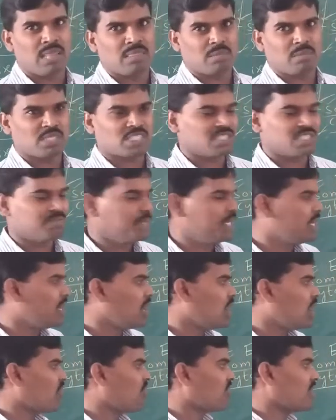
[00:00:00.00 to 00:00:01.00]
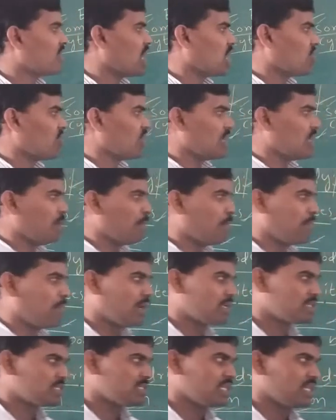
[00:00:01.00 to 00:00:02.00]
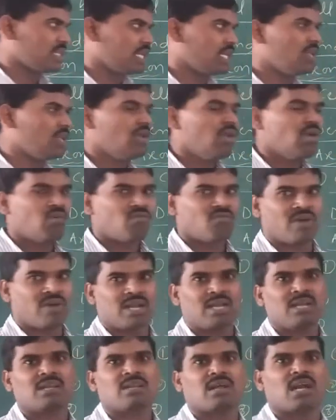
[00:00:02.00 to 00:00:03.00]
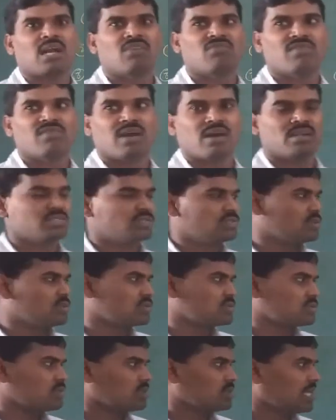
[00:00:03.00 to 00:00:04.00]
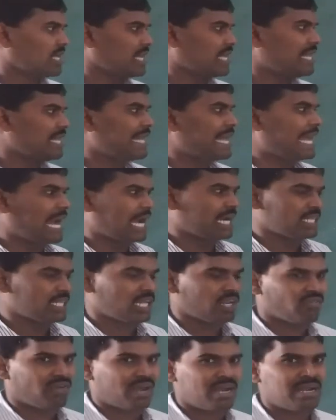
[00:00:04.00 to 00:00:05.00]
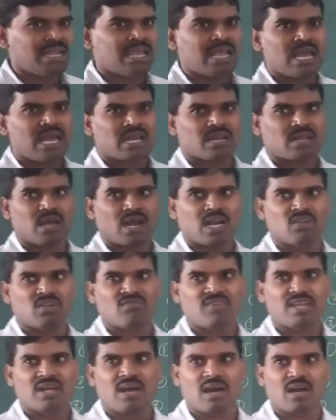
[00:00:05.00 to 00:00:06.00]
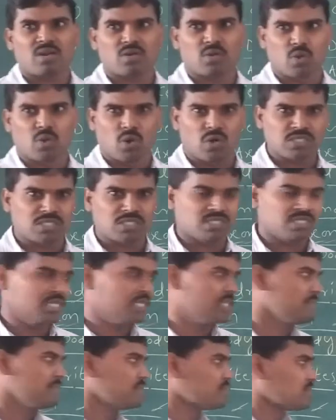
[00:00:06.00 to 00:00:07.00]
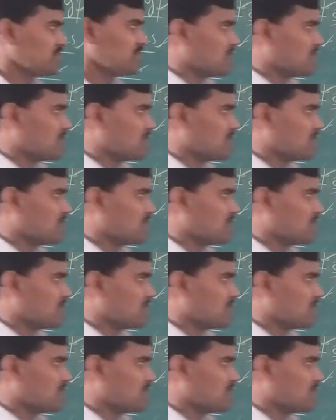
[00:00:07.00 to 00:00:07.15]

The speed of nerve impulse in the one Ranvier nodes to the another one Ranvier nodes in the, see